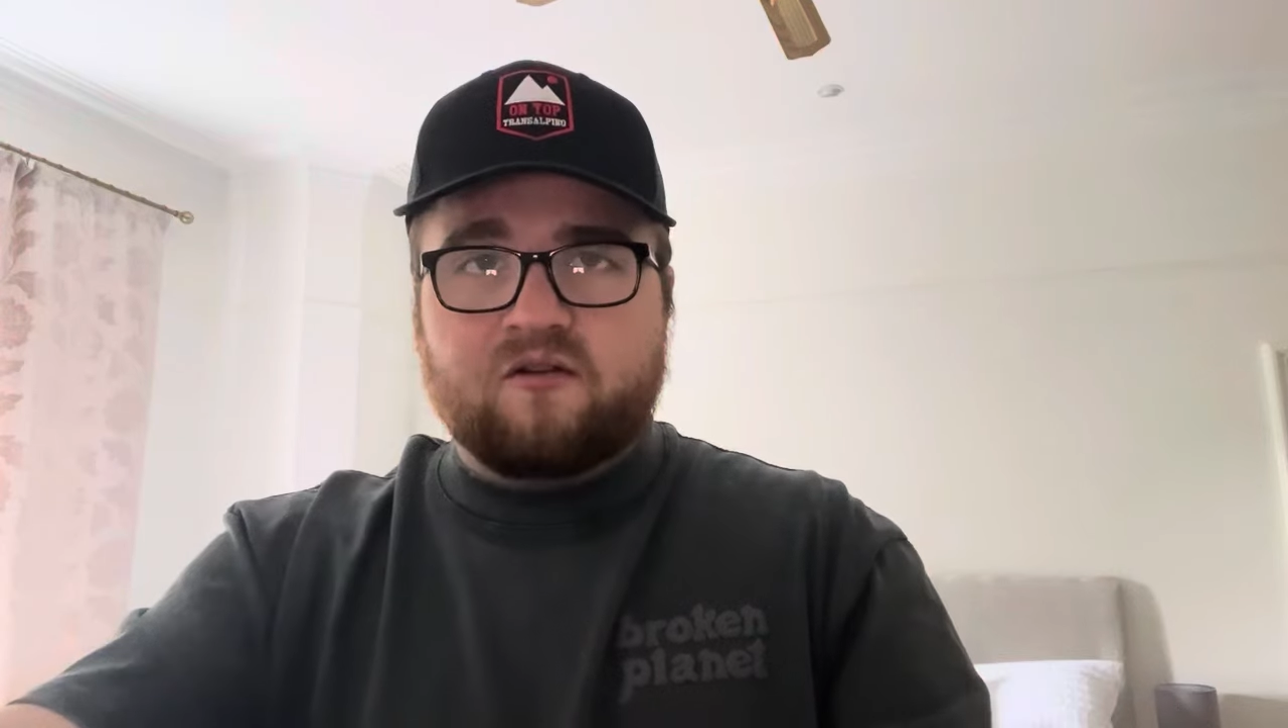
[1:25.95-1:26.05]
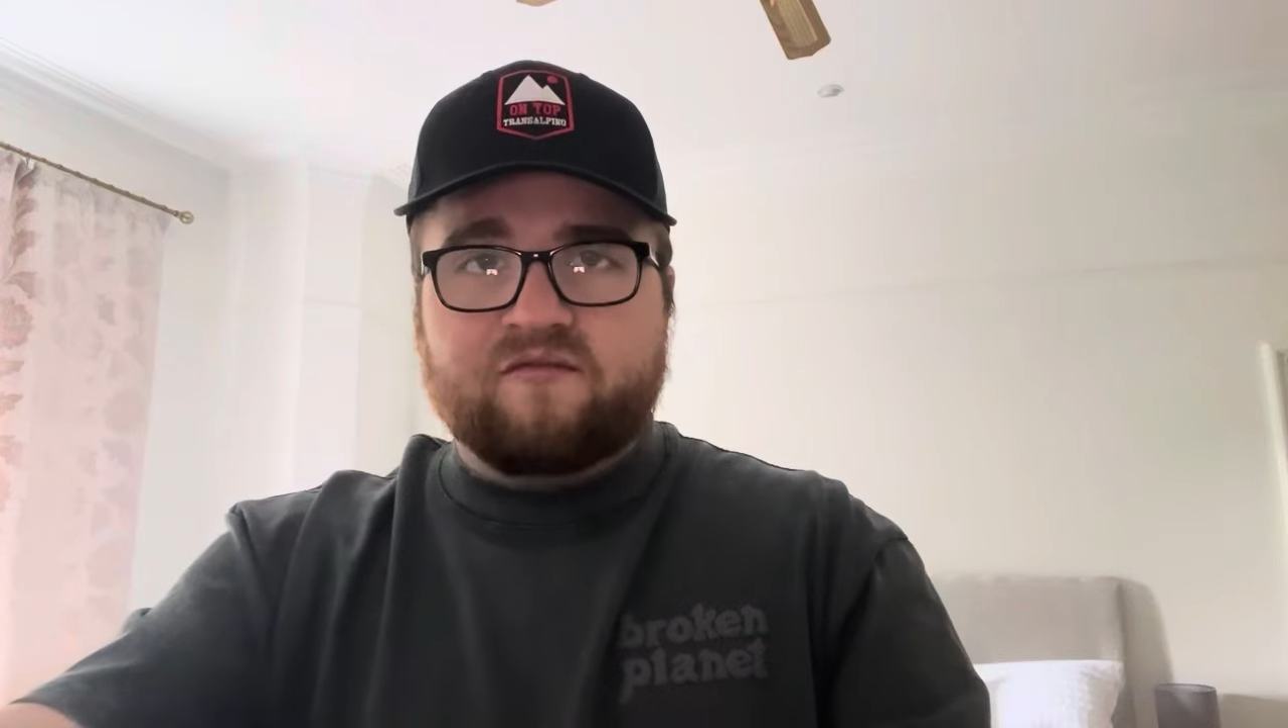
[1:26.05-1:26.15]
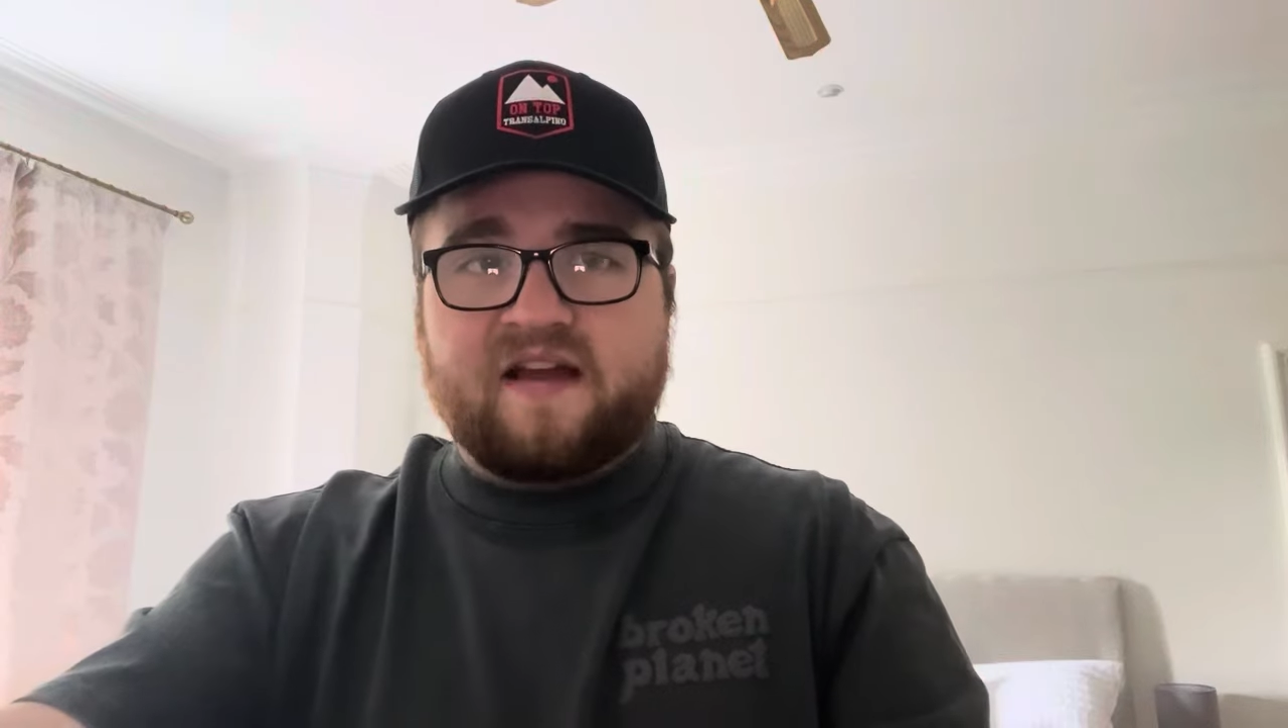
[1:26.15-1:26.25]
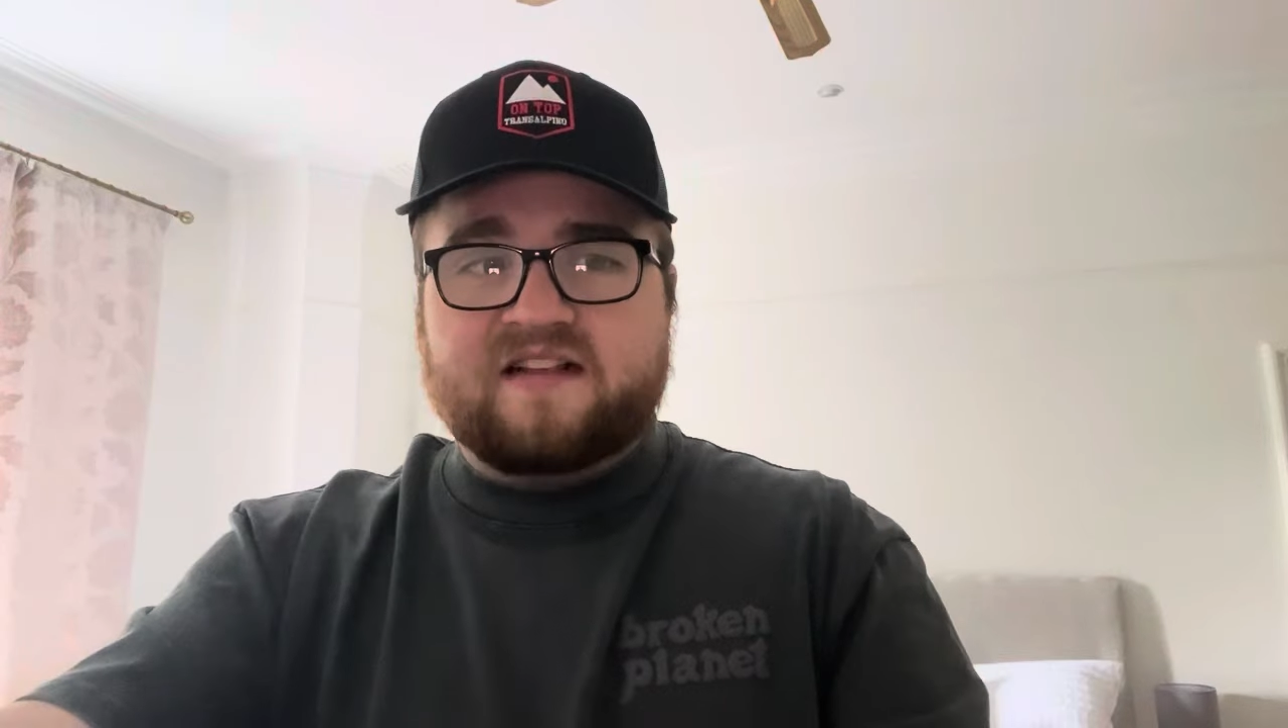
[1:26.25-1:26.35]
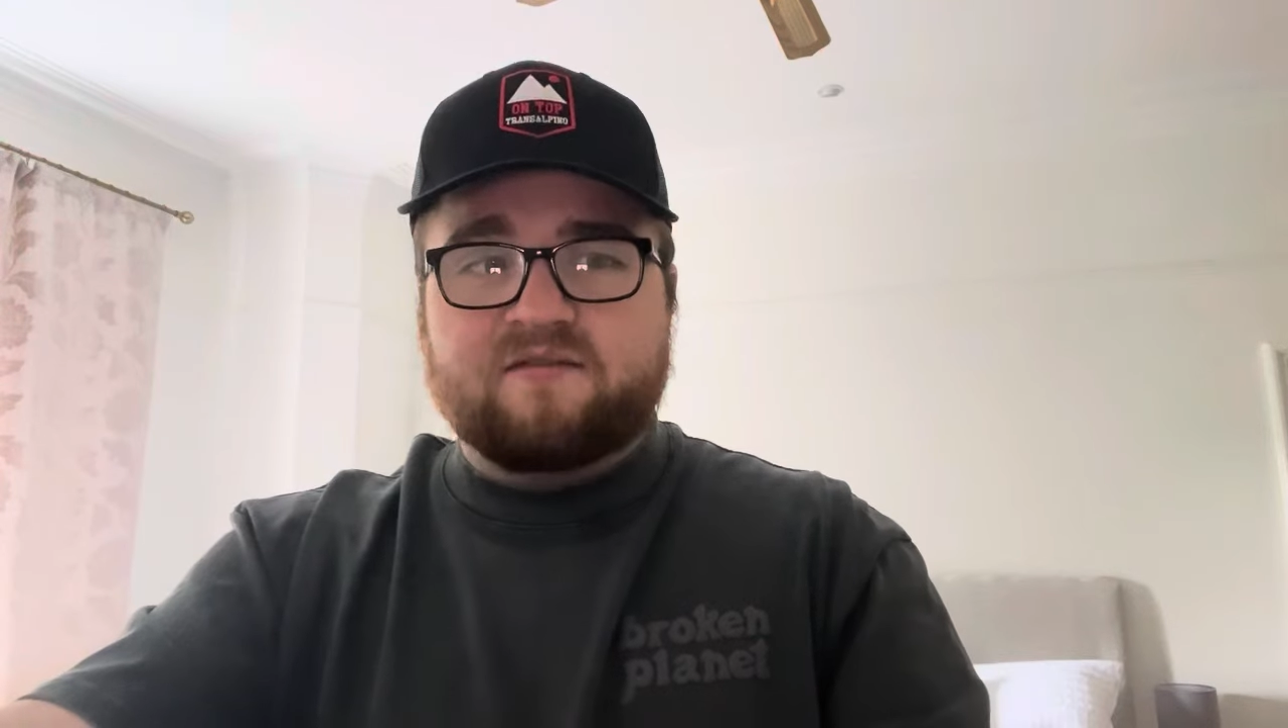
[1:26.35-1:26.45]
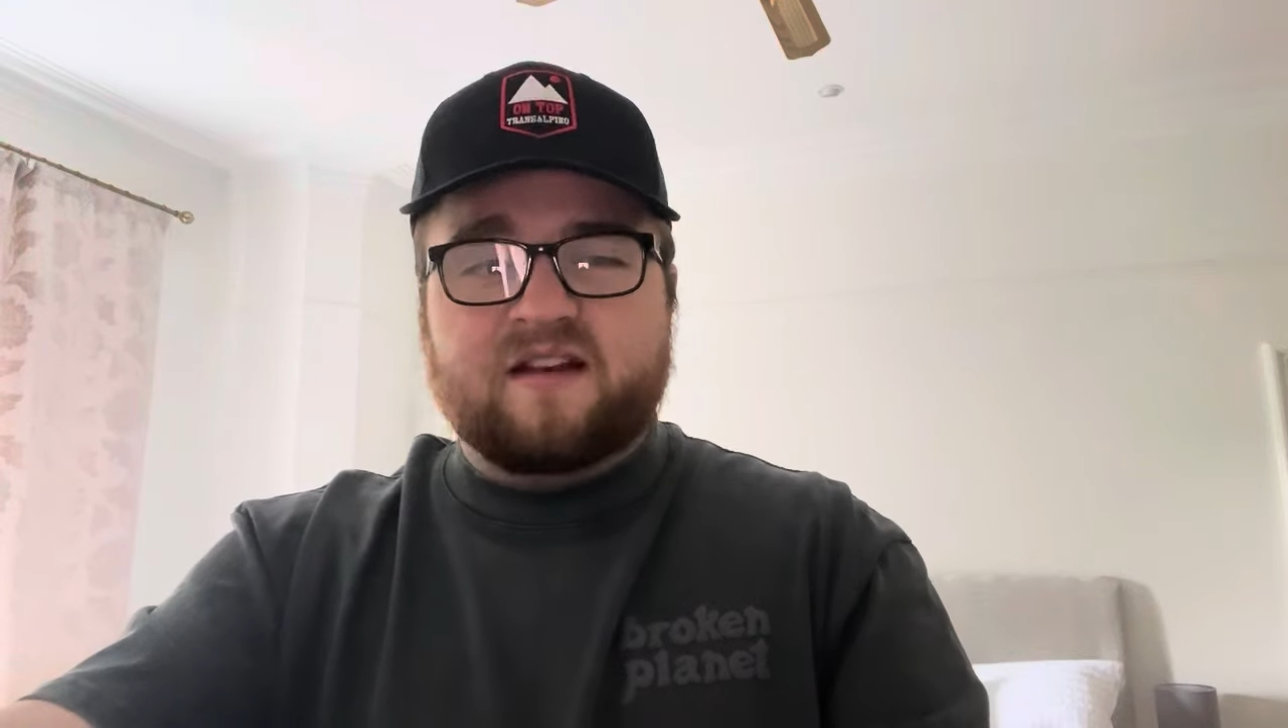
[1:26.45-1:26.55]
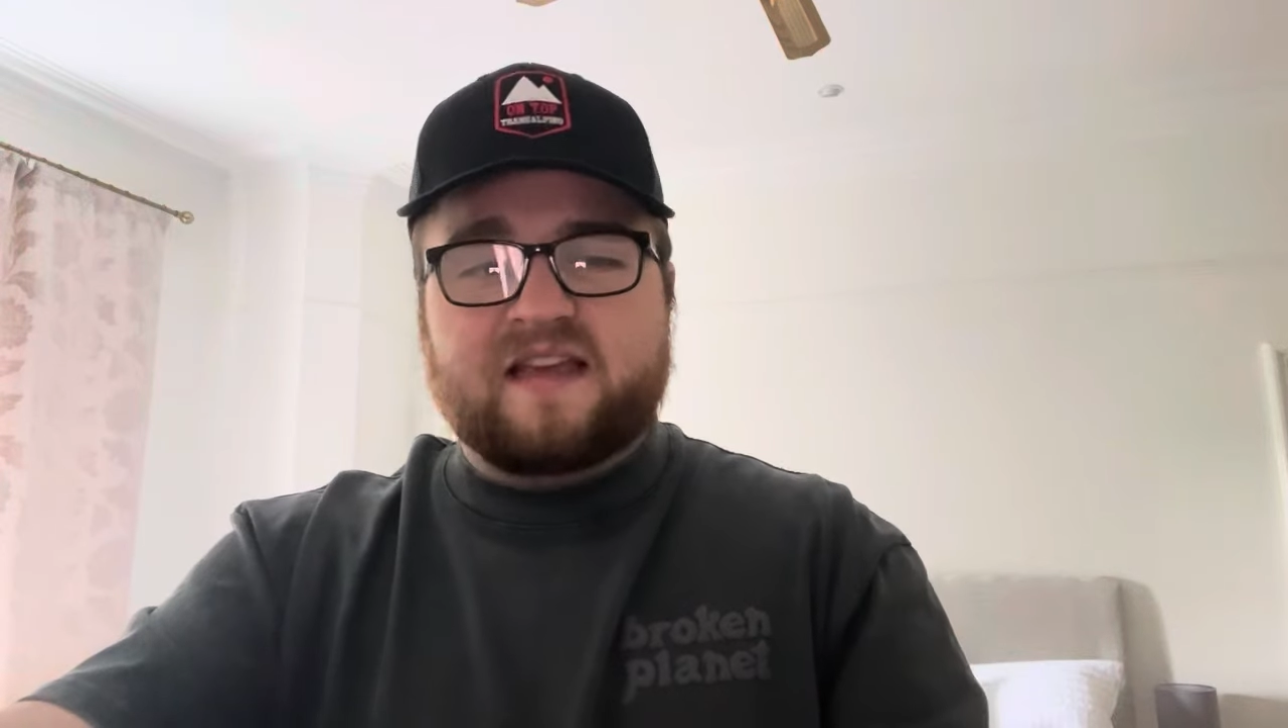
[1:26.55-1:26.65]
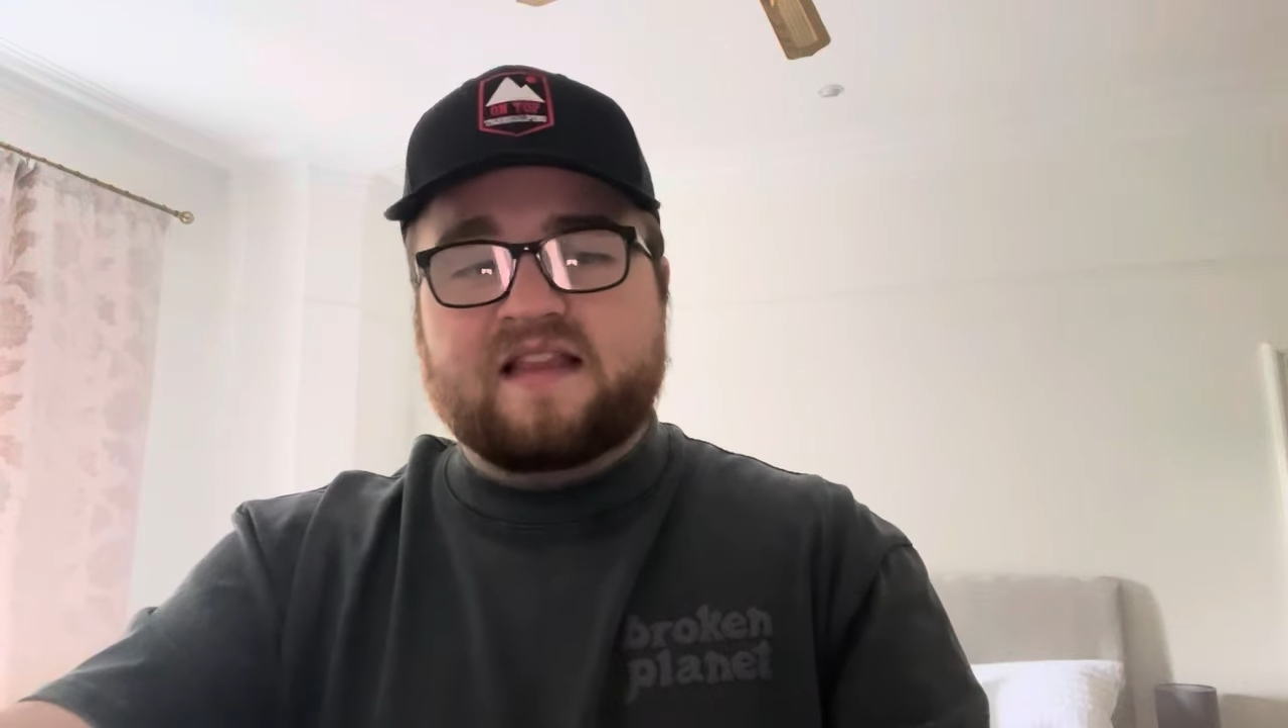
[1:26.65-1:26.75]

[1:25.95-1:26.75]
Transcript: effectively,